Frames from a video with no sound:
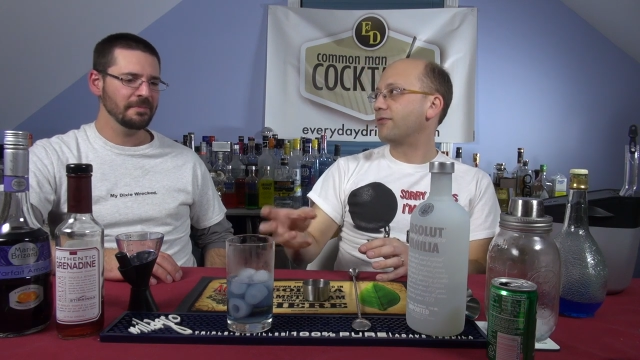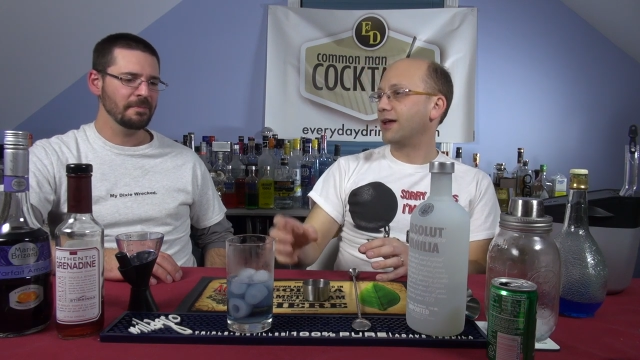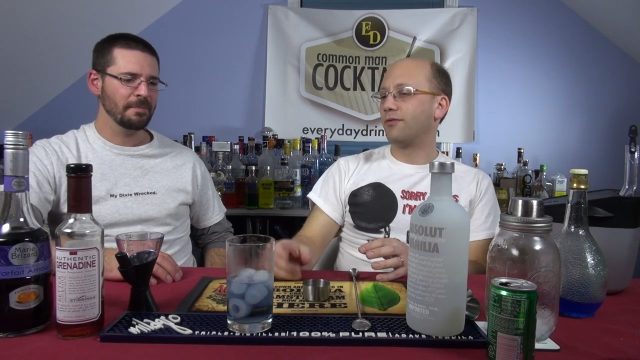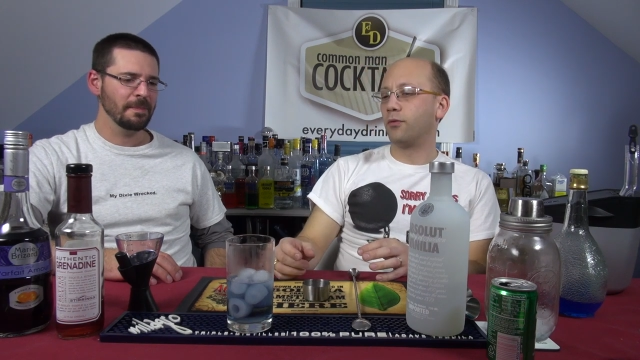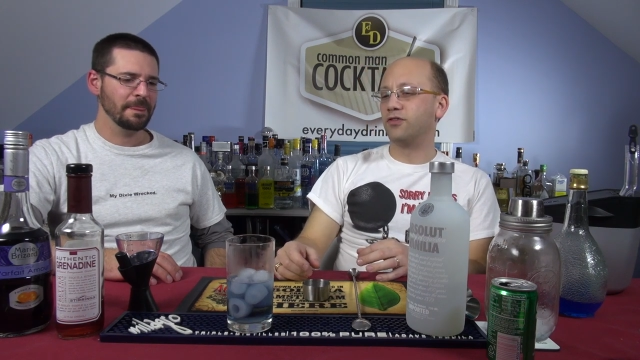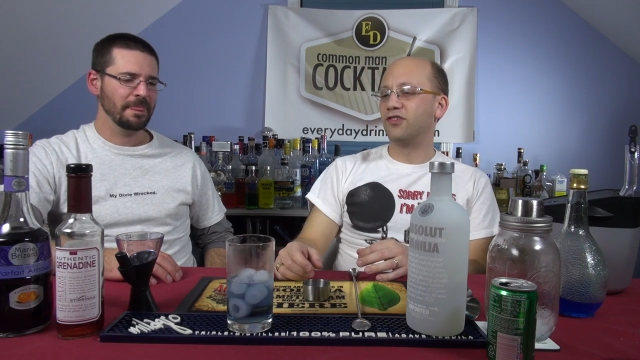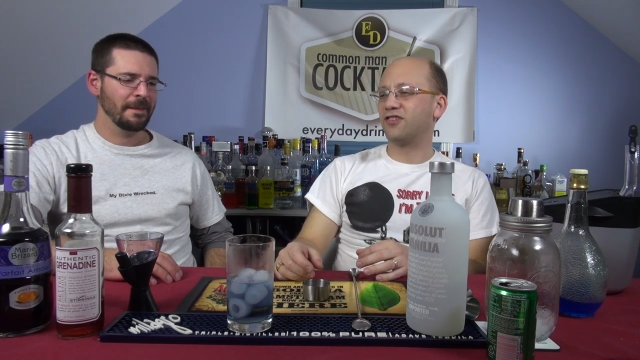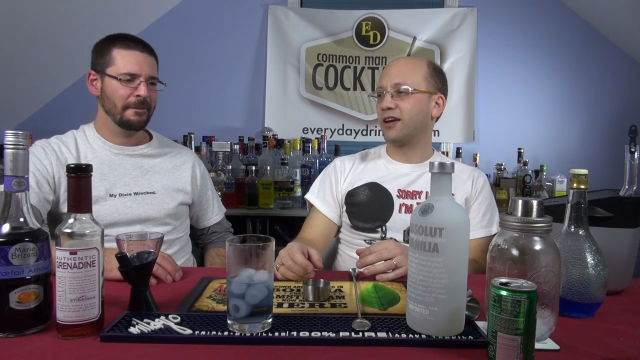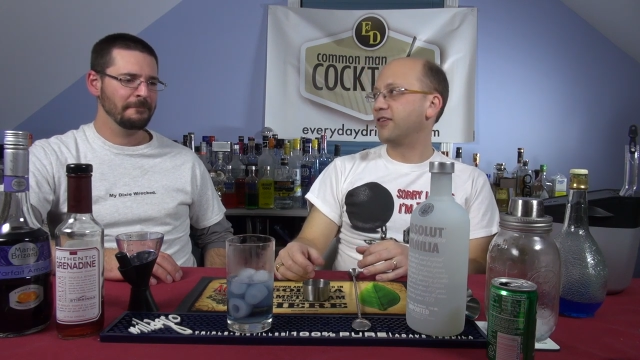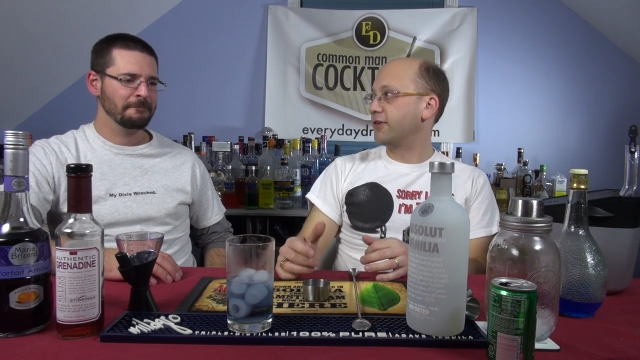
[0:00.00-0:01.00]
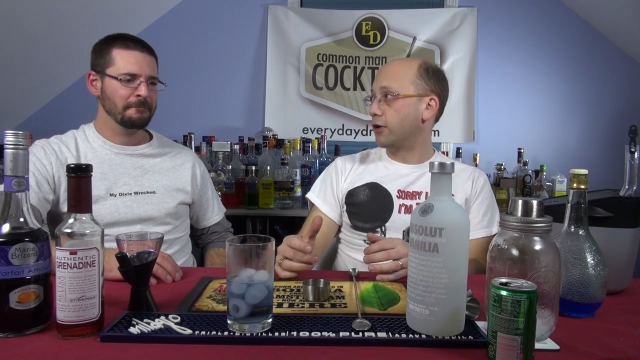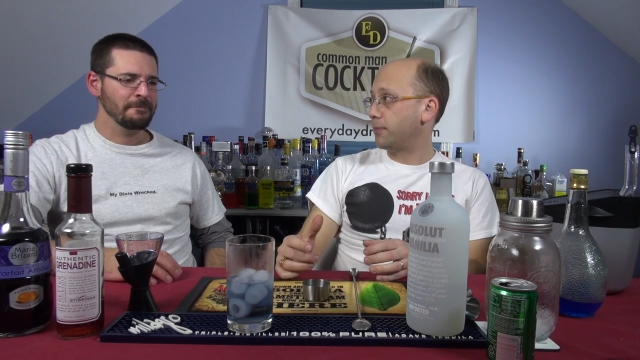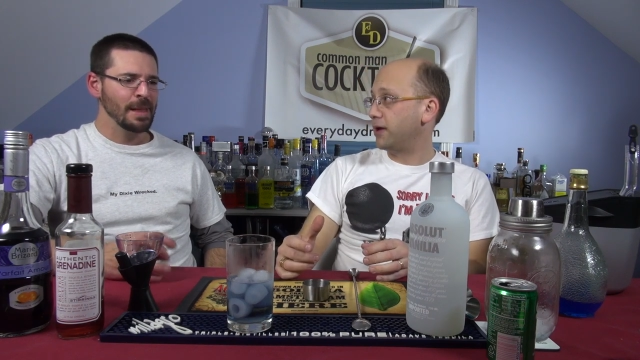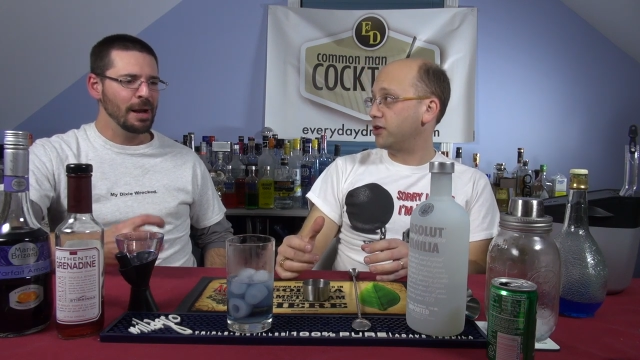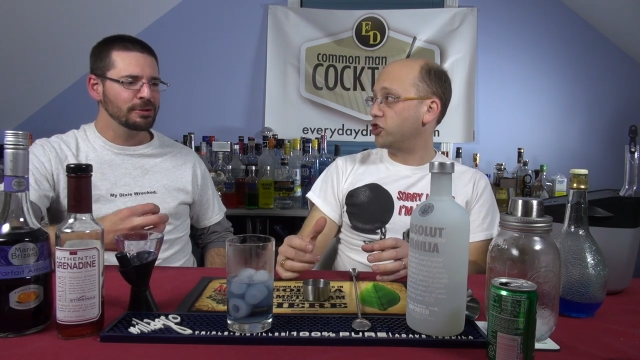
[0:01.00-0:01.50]
Speaker 1: flavor, which just like
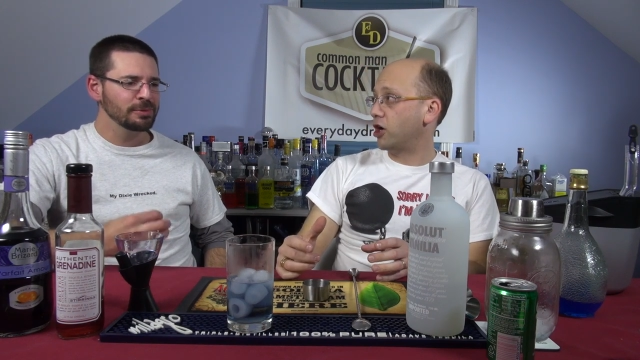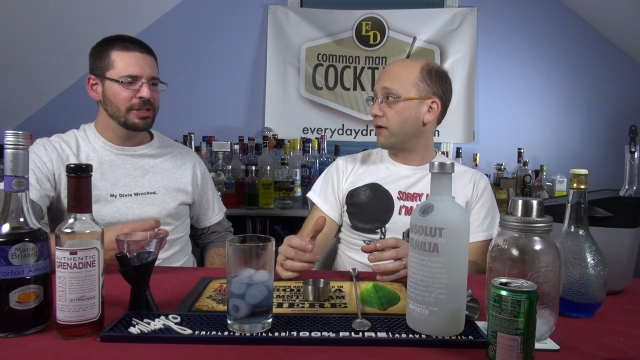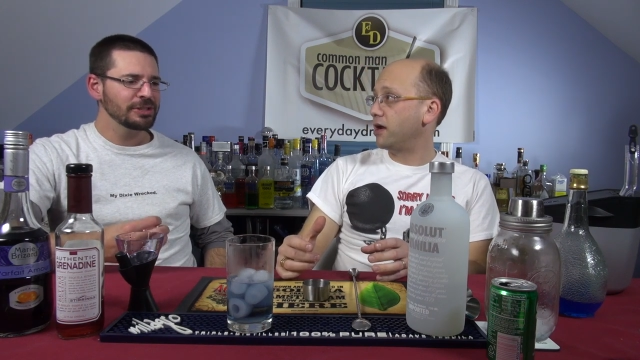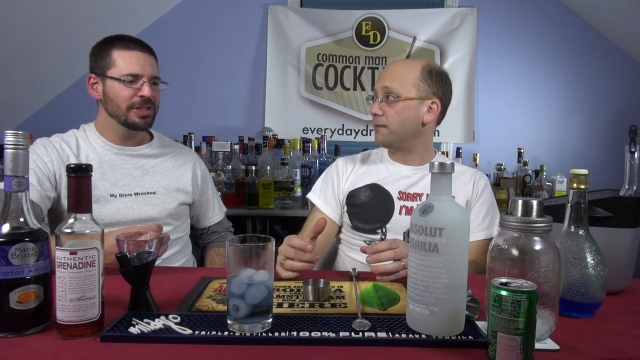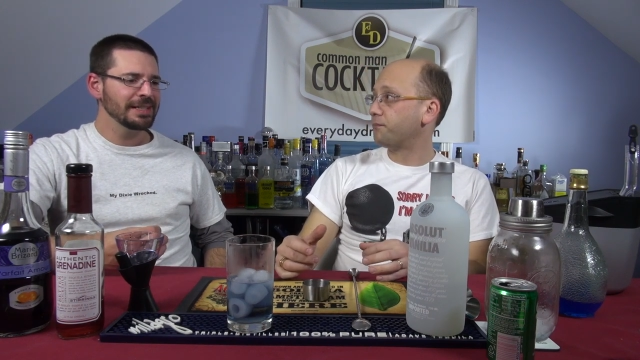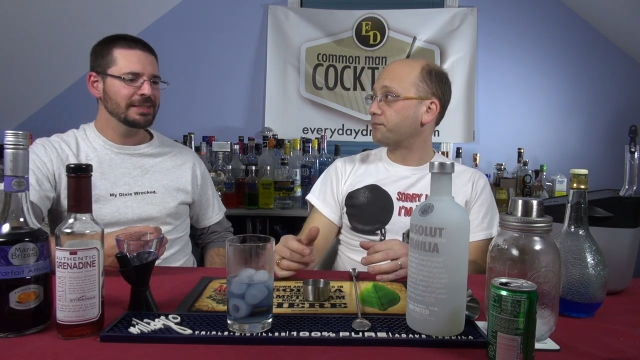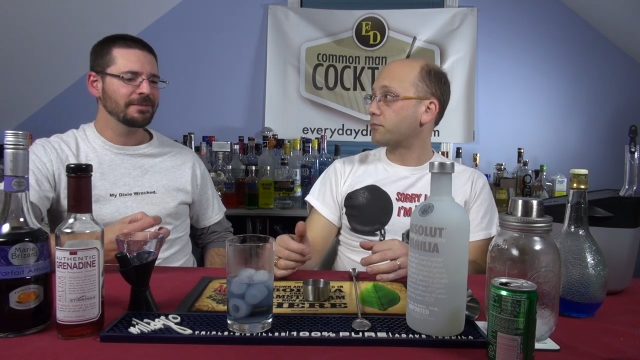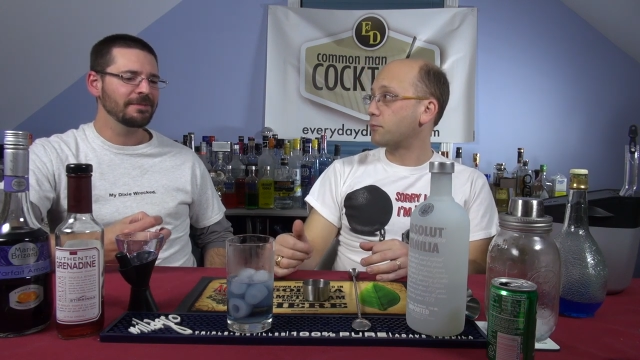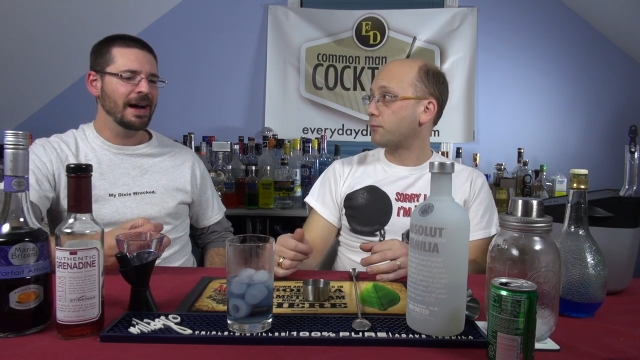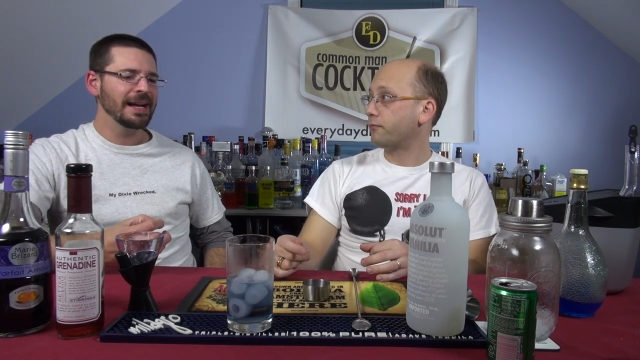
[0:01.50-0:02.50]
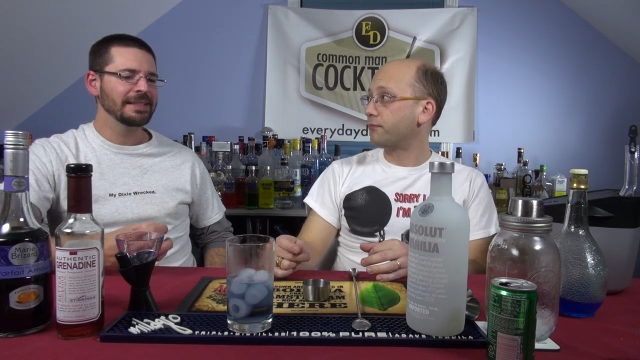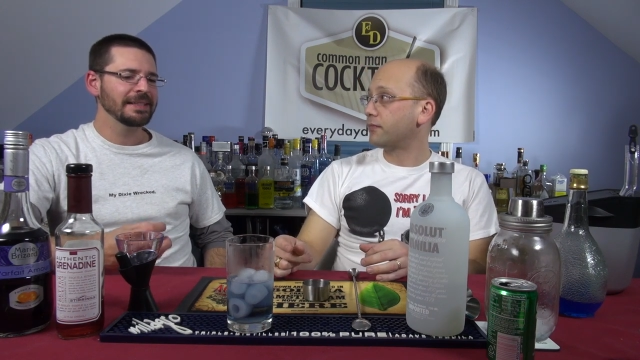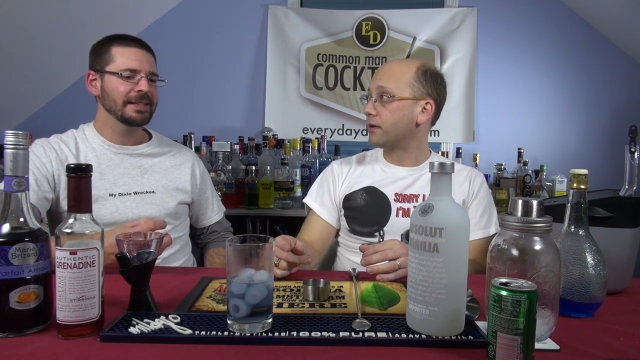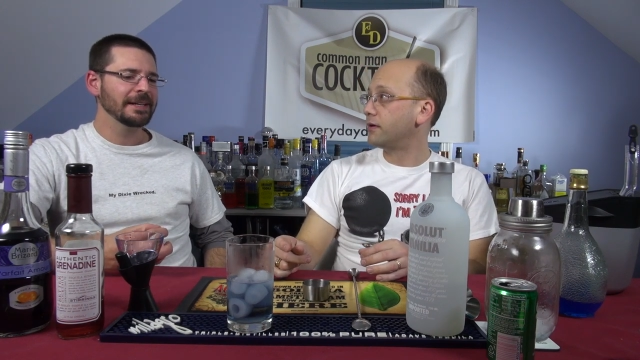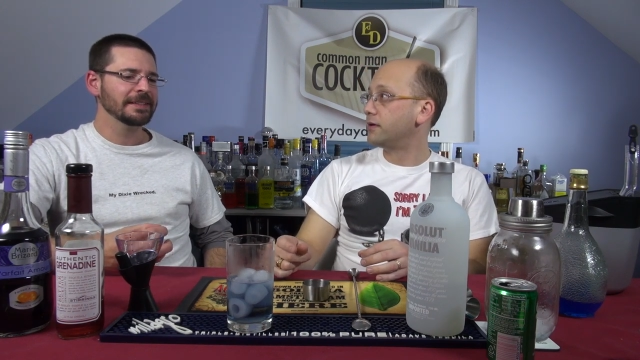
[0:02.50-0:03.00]
syrupy.
Speaker 2: I was really trying to find
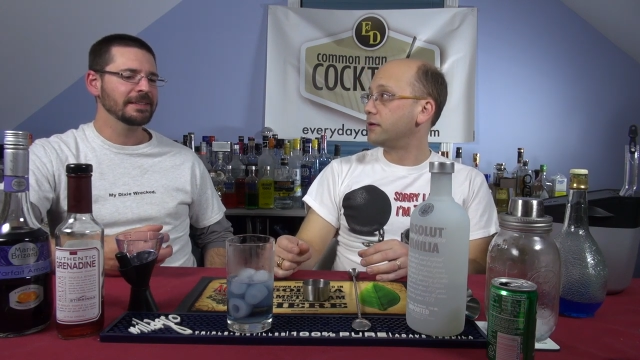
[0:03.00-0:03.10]
the